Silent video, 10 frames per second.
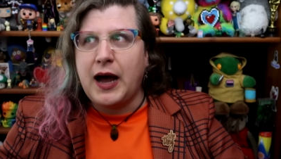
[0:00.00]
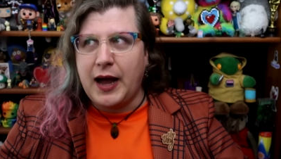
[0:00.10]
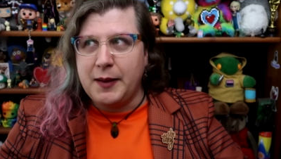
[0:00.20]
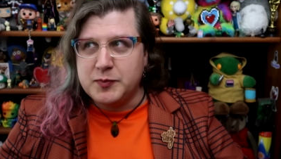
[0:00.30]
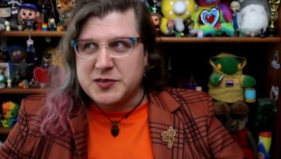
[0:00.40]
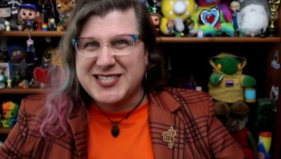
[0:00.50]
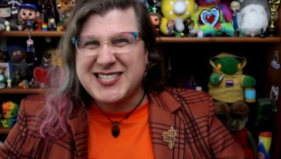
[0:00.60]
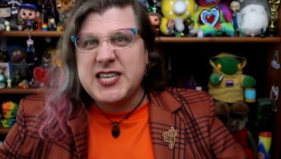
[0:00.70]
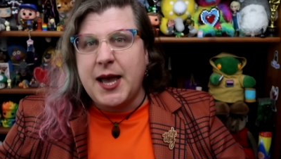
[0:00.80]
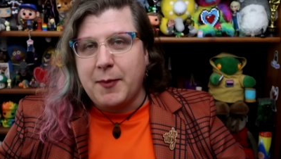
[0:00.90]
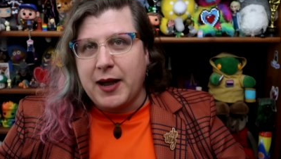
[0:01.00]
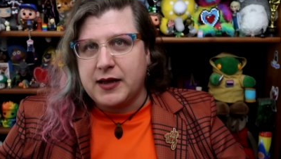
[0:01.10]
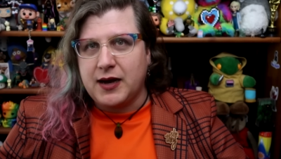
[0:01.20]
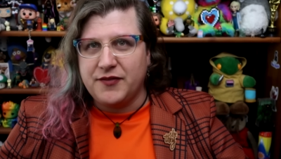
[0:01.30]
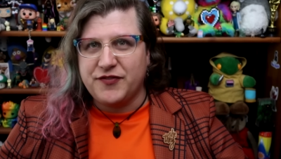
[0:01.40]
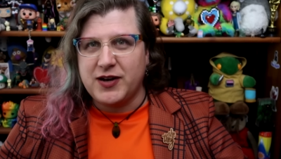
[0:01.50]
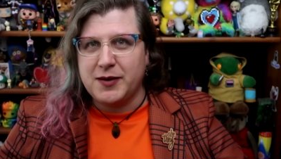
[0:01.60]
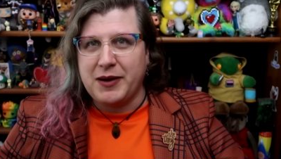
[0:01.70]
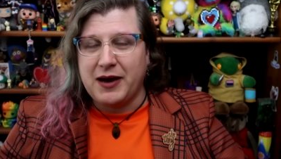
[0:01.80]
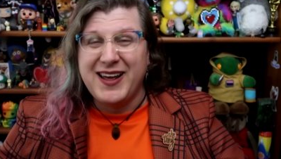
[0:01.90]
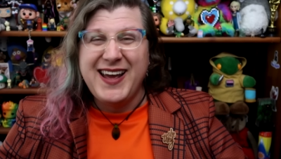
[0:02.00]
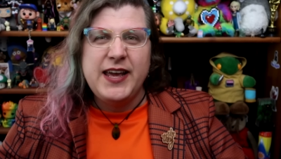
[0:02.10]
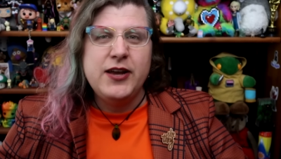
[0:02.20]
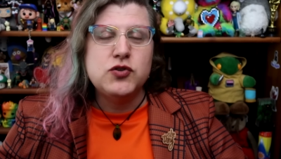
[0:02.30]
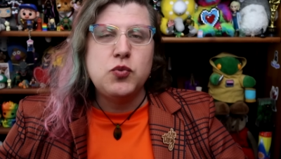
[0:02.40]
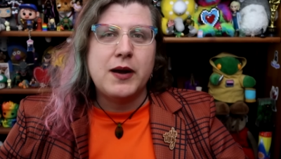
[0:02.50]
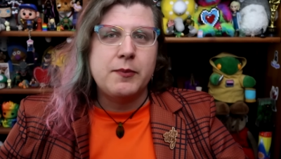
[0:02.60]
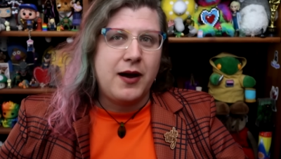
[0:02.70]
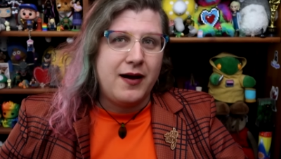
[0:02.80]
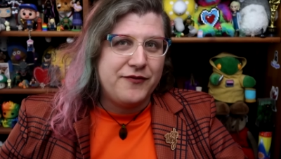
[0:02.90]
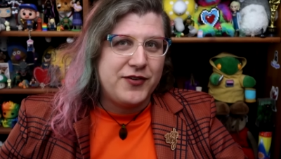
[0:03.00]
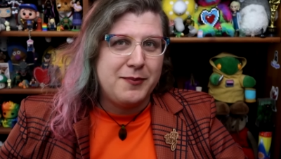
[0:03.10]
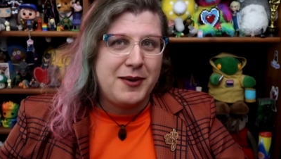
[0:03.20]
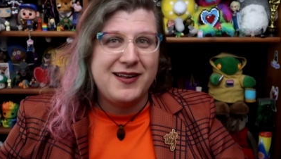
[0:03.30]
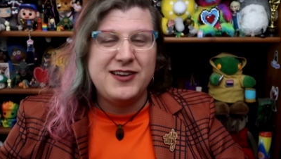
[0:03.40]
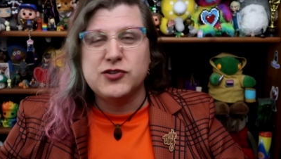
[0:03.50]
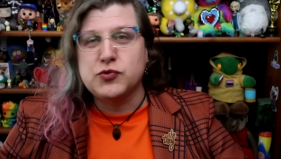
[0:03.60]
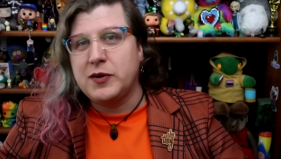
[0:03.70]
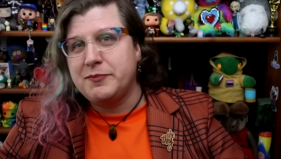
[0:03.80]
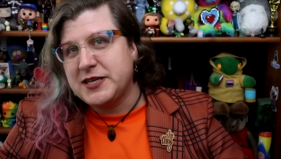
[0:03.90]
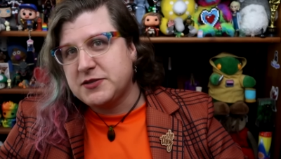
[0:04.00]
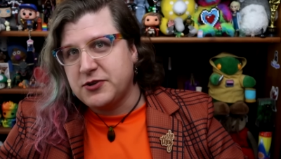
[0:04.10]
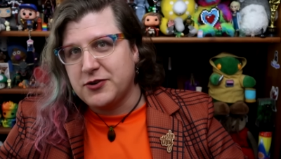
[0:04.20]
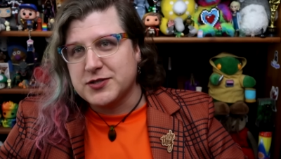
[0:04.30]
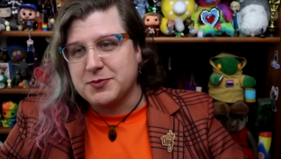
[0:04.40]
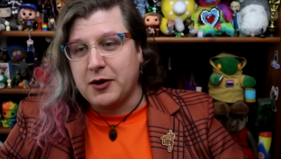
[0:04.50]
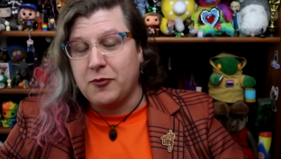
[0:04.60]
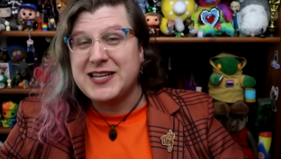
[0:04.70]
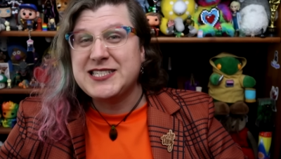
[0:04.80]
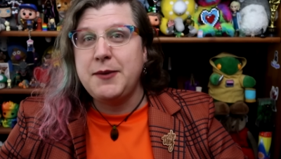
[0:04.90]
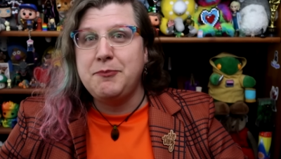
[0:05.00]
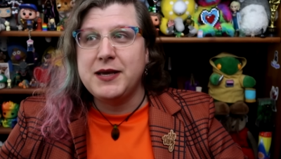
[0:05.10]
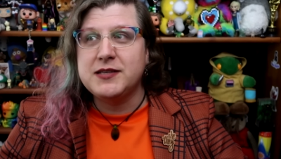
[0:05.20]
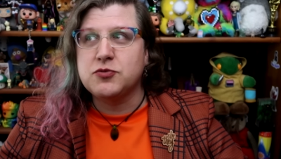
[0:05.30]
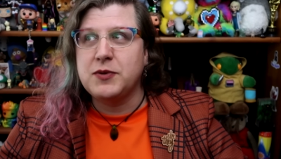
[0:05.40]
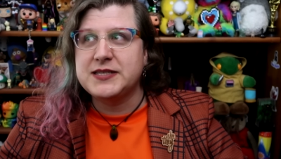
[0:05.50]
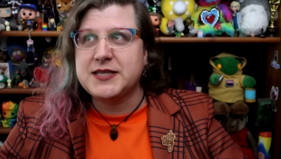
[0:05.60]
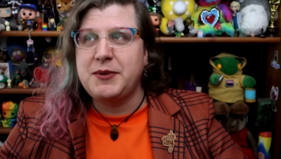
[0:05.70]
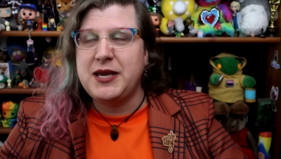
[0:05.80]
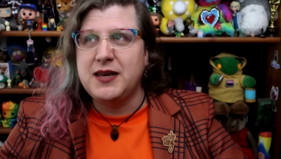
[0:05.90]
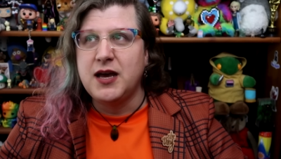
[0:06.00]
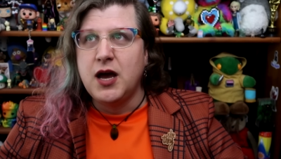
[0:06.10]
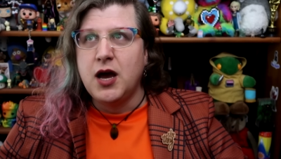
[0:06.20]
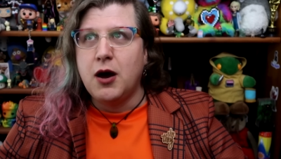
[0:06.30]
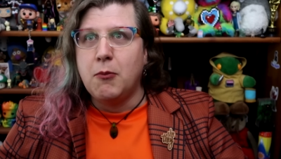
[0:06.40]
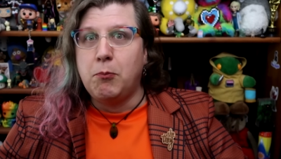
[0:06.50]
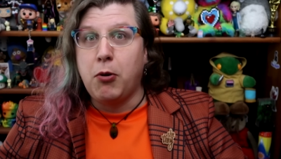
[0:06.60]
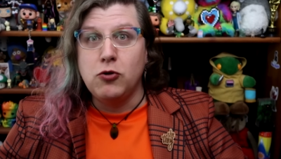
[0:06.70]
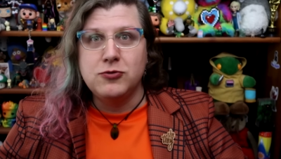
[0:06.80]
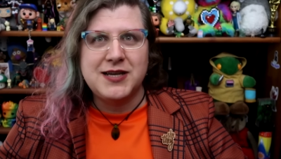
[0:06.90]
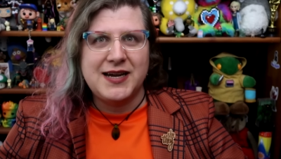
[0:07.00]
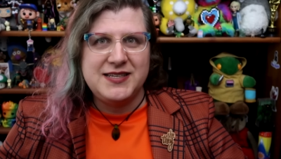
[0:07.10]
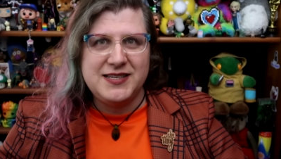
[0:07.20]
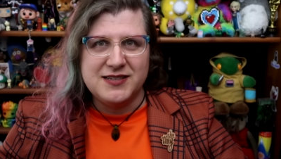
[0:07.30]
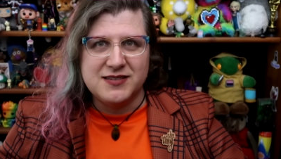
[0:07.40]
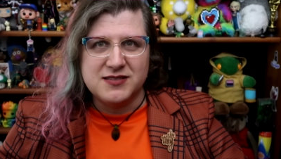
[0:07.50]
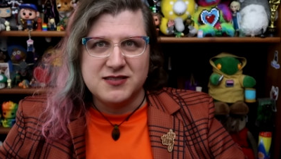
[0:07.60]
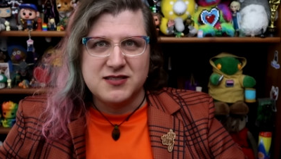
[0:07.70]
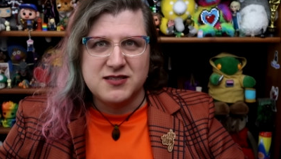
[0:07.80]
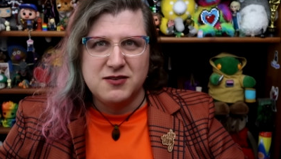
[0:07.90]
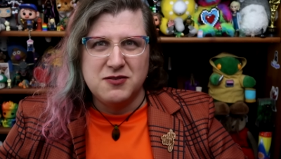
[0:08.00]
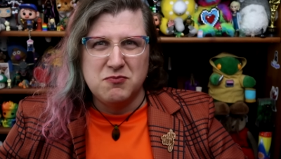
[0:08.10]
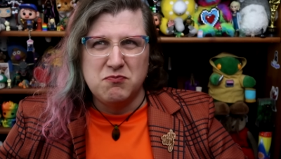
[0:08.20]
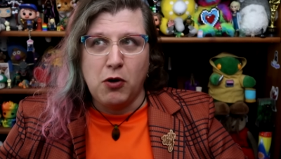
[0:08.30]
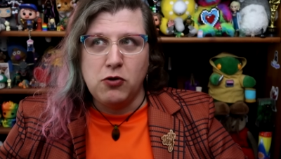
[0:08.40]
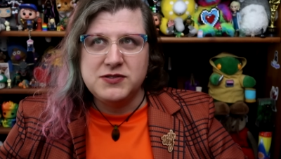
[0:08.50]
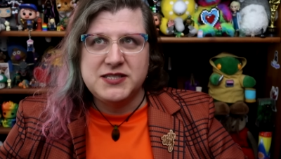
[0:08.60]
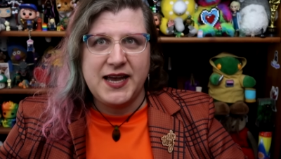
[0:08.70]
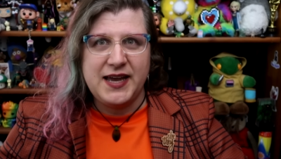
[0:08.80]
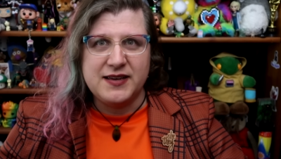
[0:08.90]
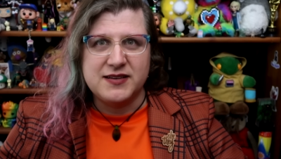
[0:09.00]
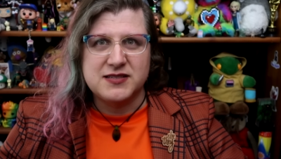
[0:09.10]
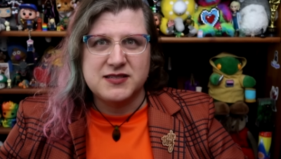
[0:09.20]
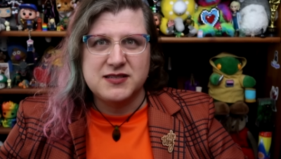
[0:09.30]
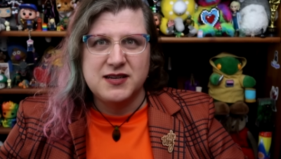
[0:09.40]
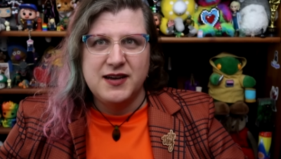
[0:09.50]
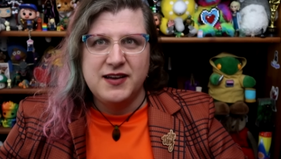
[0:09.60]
I'm semi-confident about. Here's what I'm confident about. Here's what makes me nervous about. When I say big swings, I mean bold ideas, bold takes.